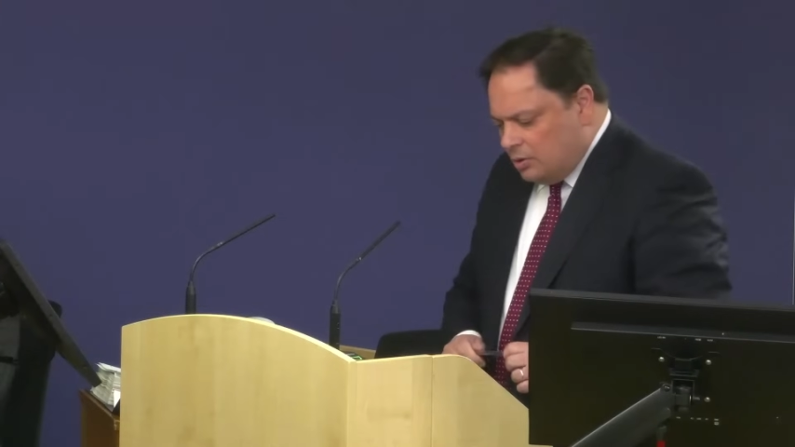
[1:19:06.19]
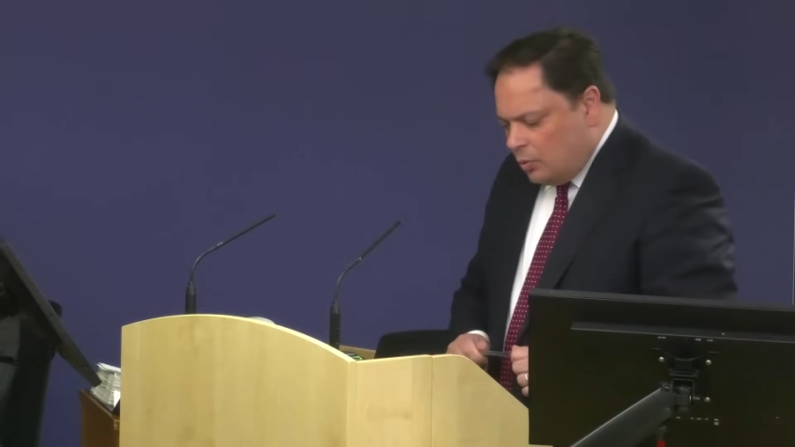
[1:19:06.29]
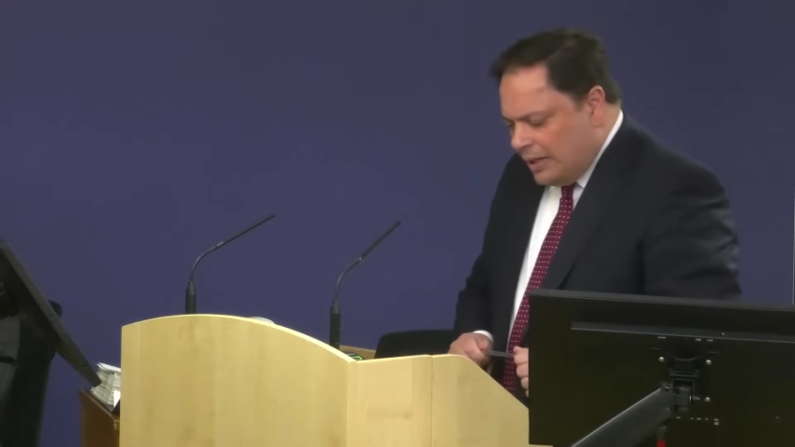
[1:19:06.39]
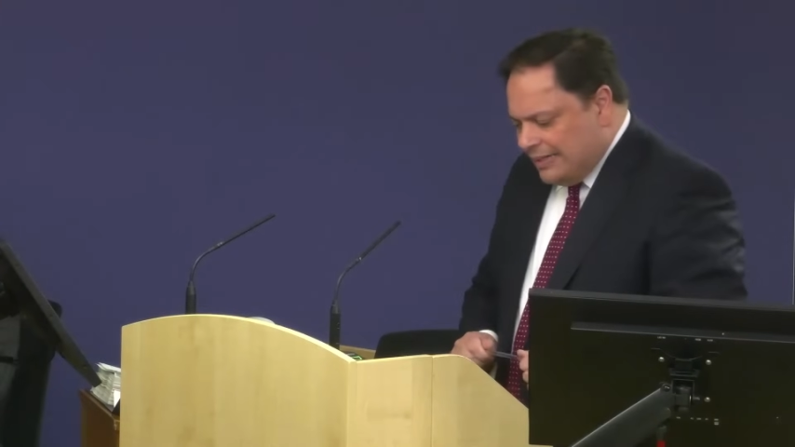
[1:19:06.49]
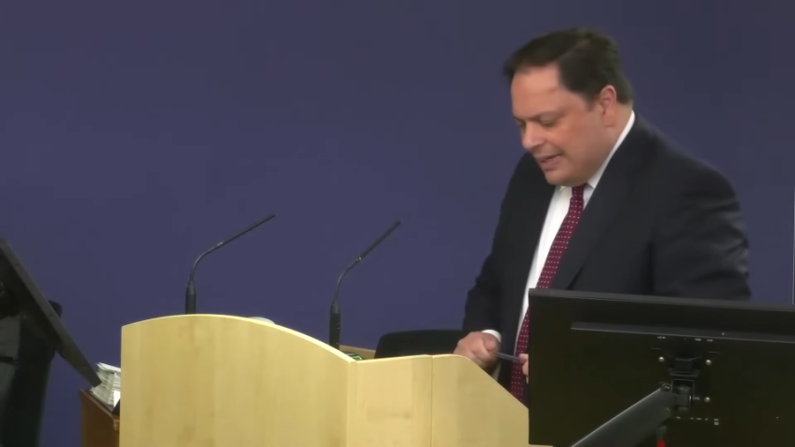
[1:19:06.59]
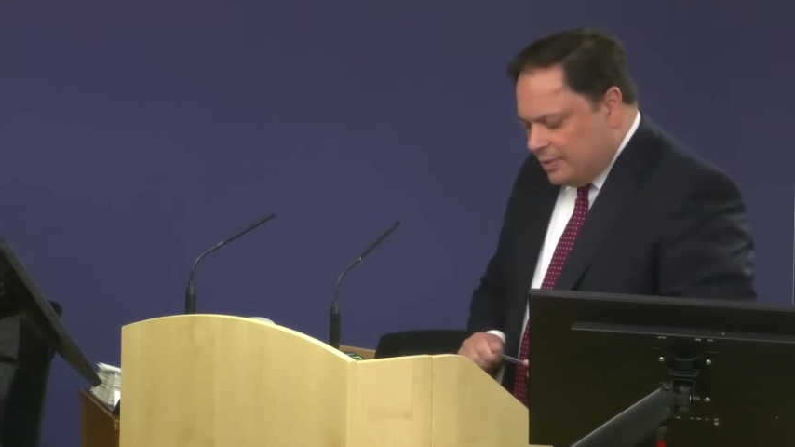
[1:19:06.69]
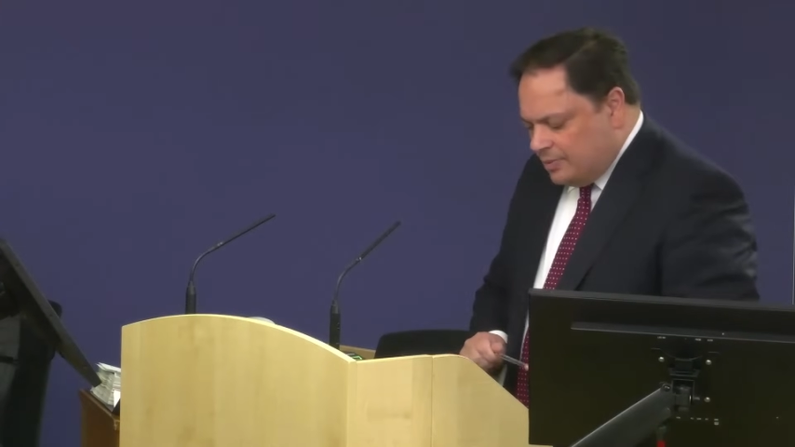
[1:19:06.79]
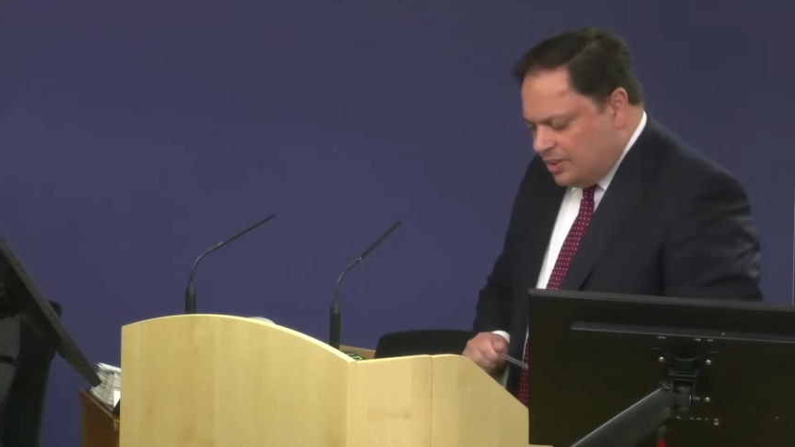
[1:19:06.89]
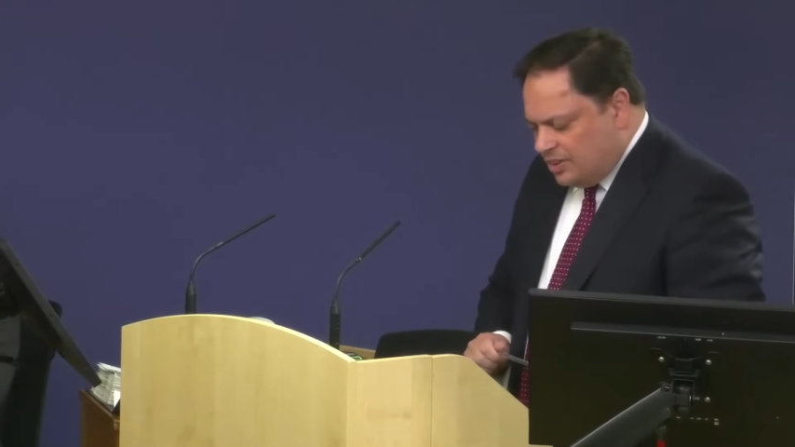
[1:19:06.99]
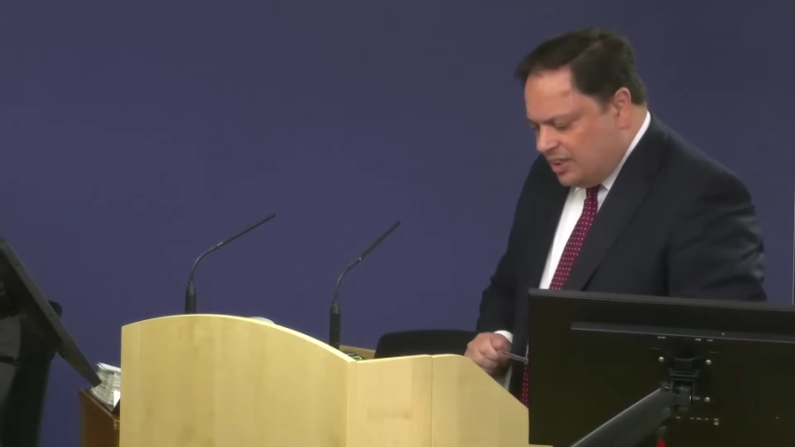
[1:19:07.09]
when it came
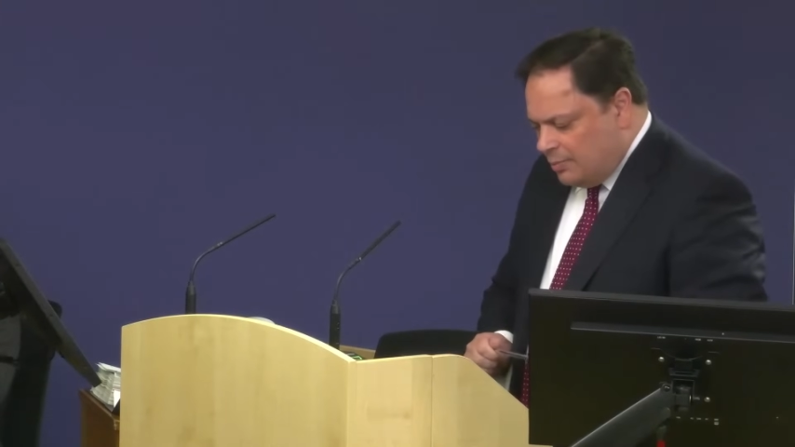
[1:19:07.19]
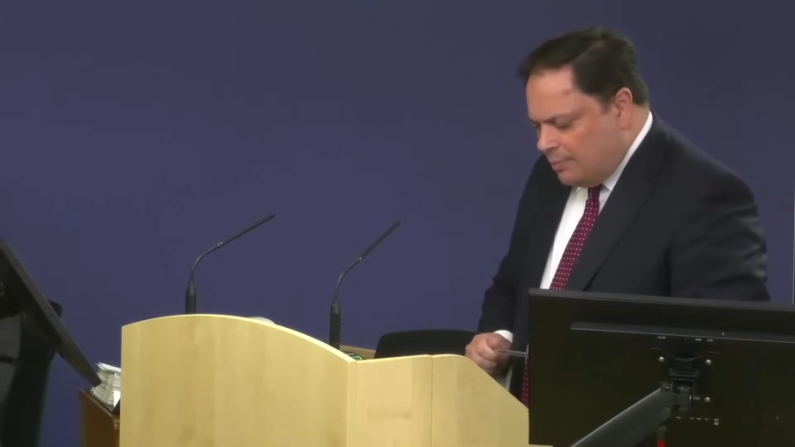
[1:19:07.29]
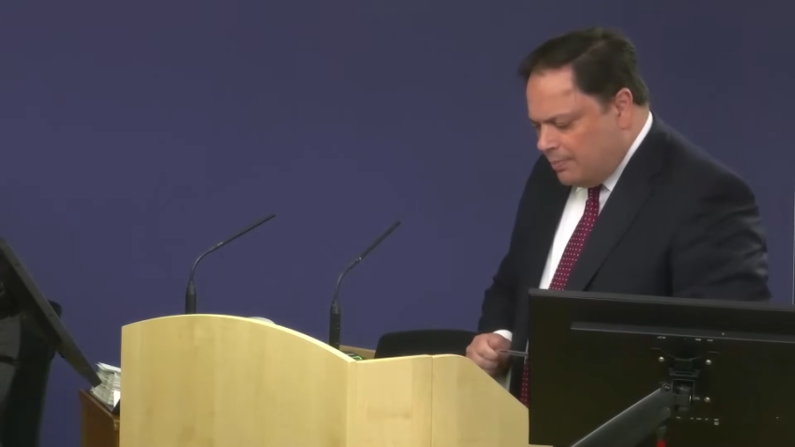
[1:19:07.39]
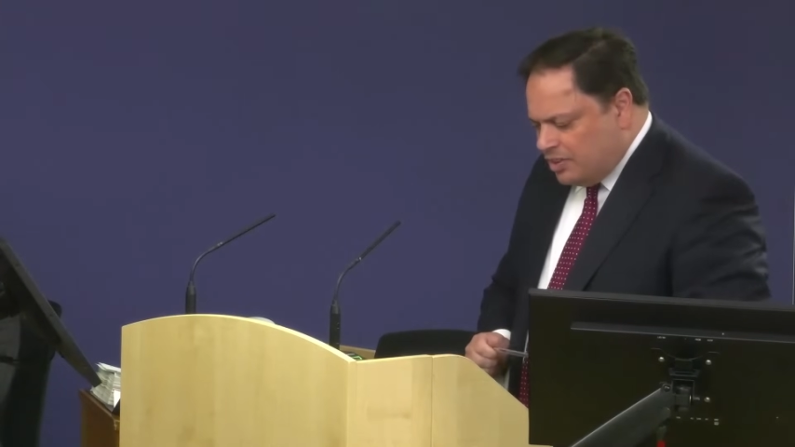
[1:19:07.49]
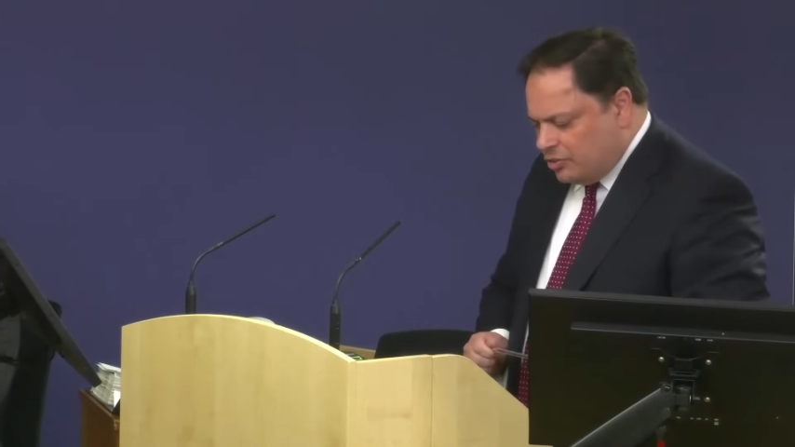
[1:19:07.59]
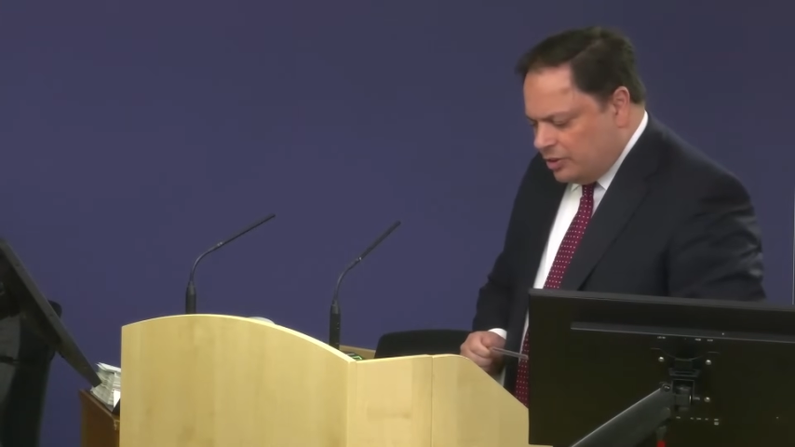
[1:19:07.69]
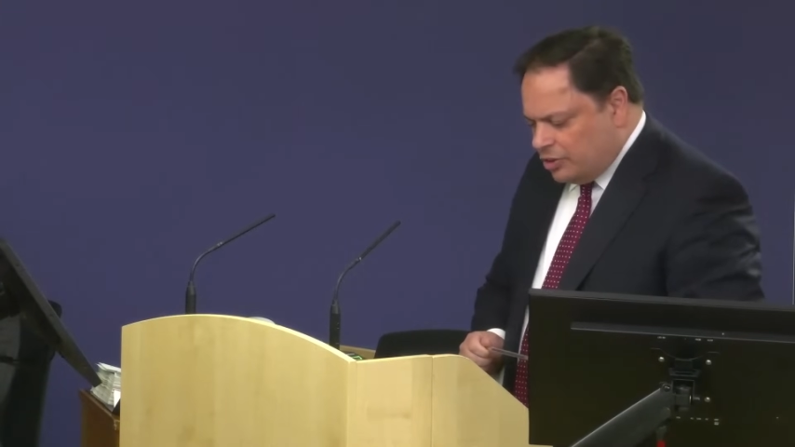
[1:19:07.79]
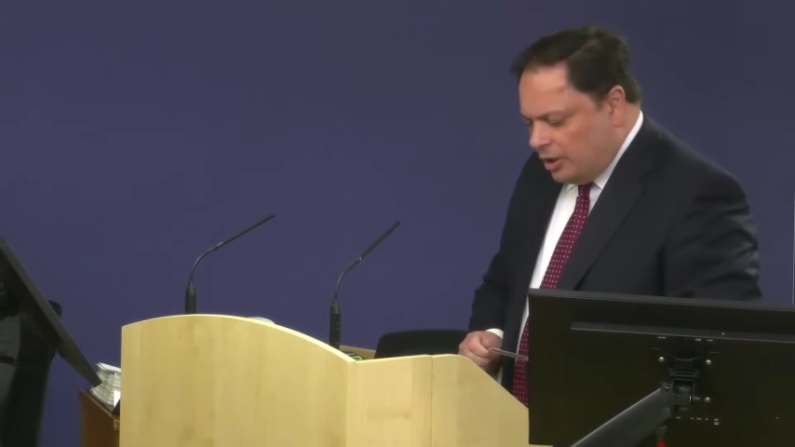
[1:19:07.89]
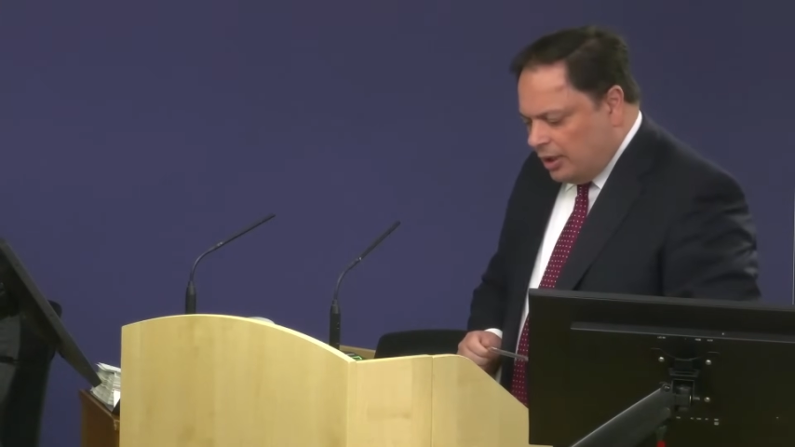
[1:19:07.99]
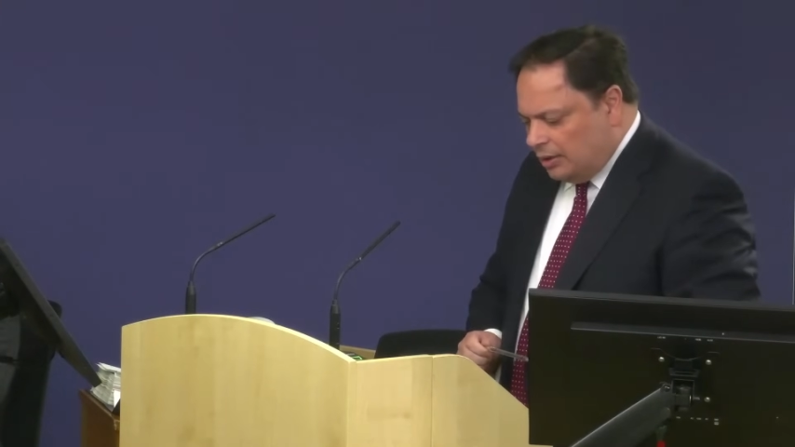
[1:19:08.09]
to the Seema Misra
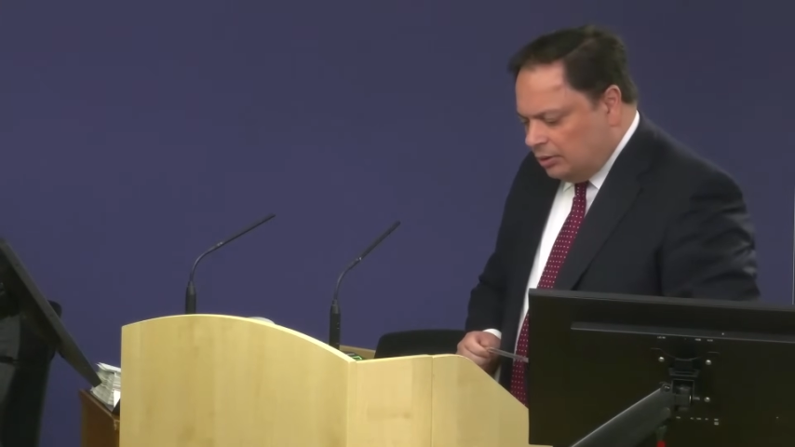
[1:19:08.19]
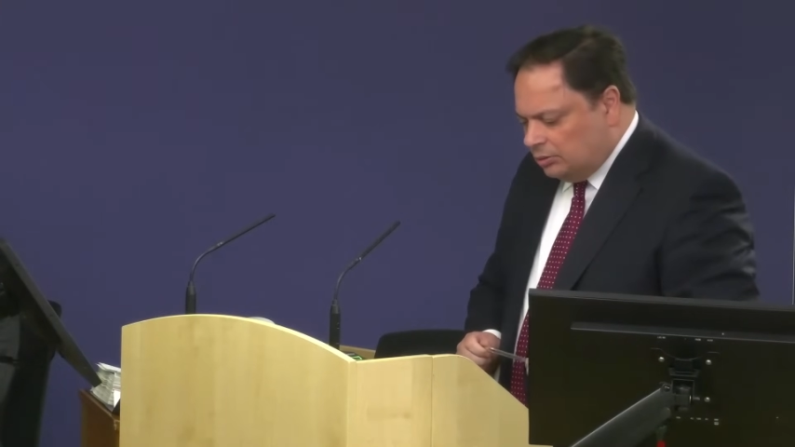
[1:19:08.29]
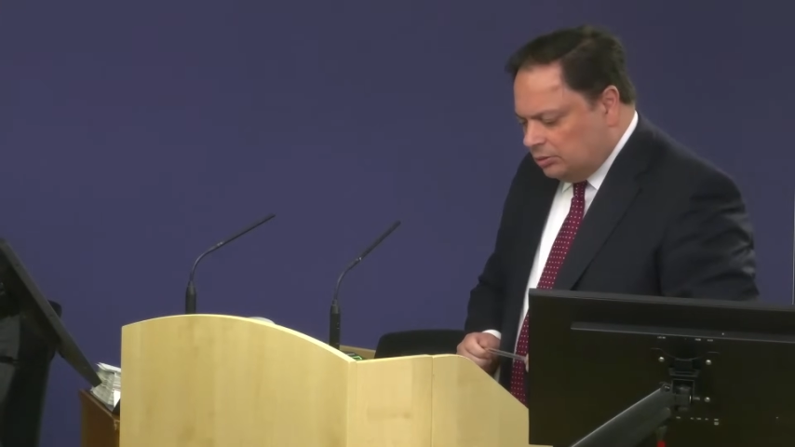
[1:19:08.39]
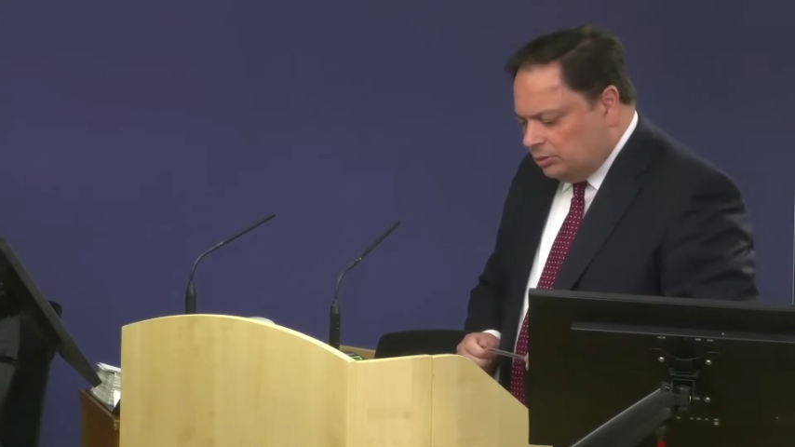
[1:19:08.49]
trial,